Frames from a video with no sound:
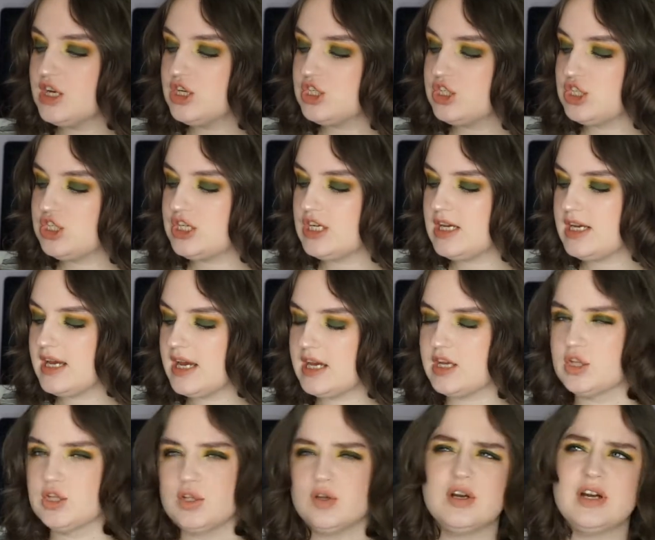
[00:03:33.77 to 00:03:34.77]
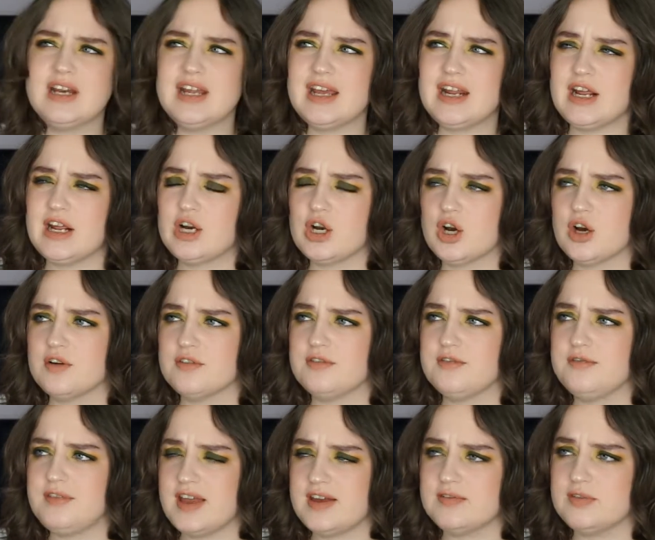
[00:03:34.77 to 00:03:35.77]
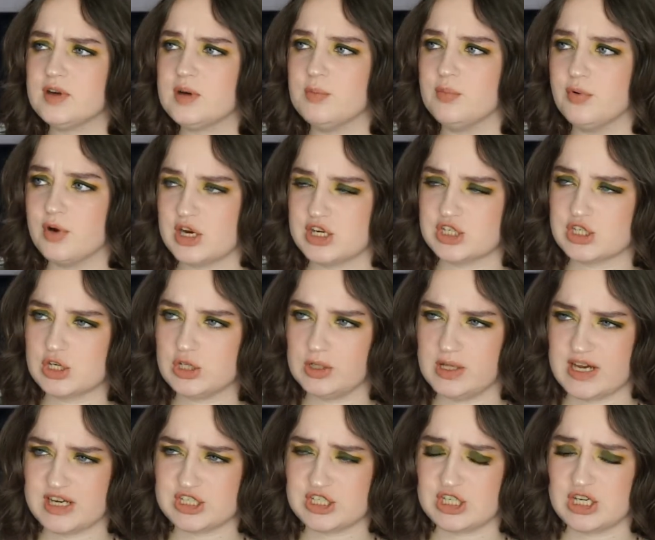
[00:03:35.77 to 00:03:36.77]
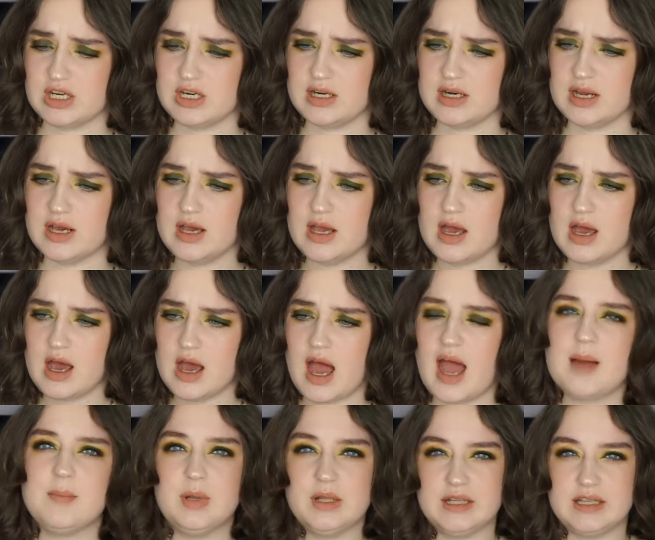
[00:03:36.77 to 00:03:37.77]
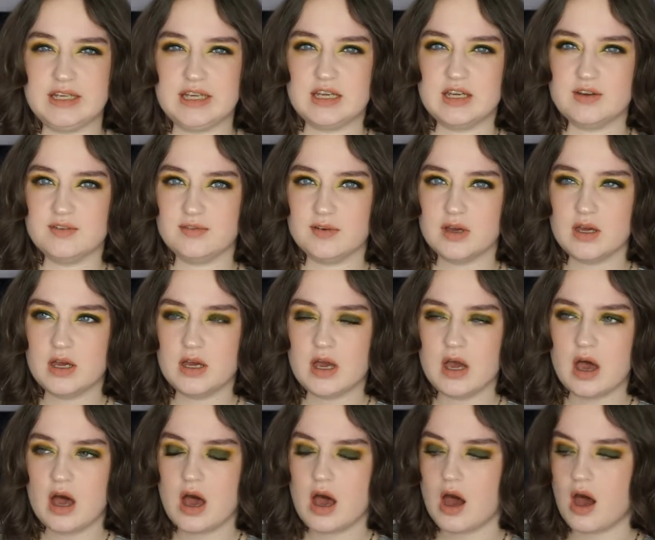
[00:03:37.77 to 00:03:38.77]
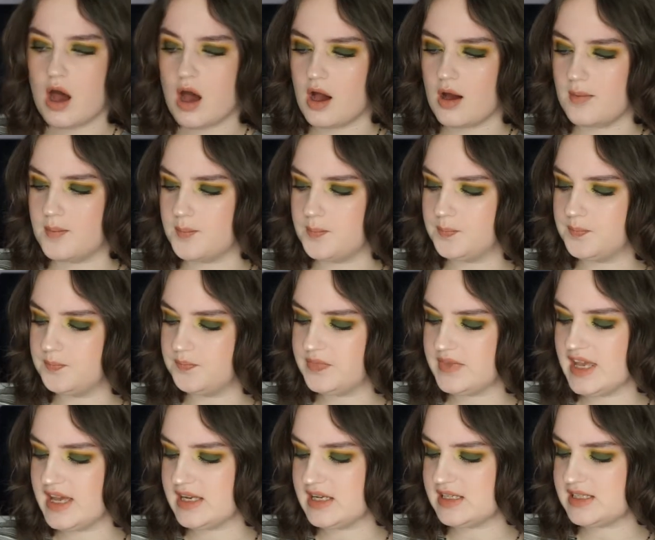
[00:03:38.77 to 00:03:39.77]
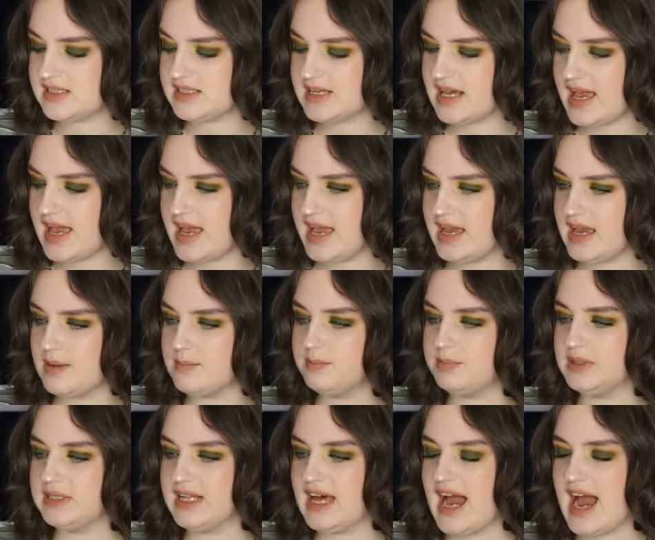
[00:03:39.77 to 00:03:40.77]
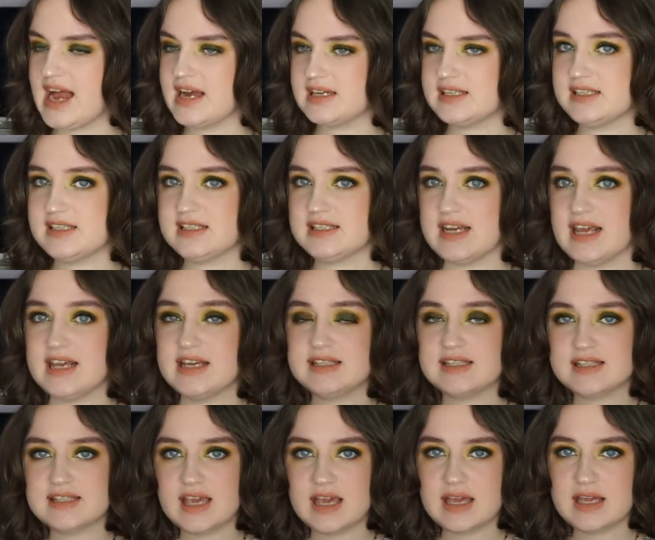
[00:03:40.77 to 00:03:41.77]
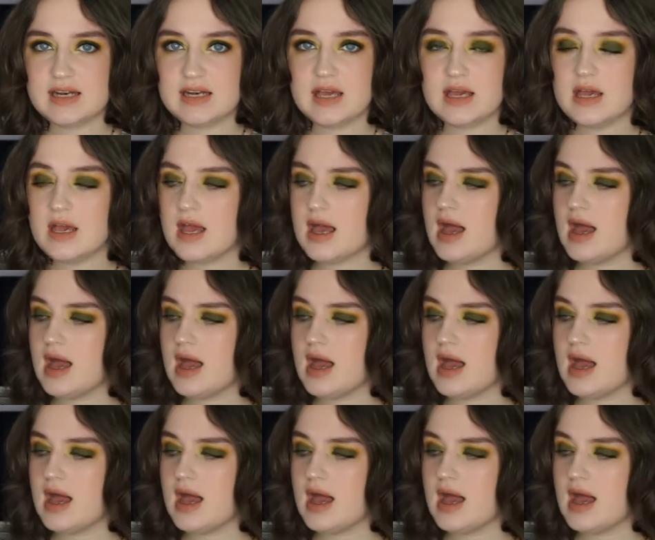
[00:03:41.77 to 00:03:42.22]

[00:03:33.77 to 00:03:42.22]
She included it in her favorite brush collection, I believe, and it's a black snakeskin,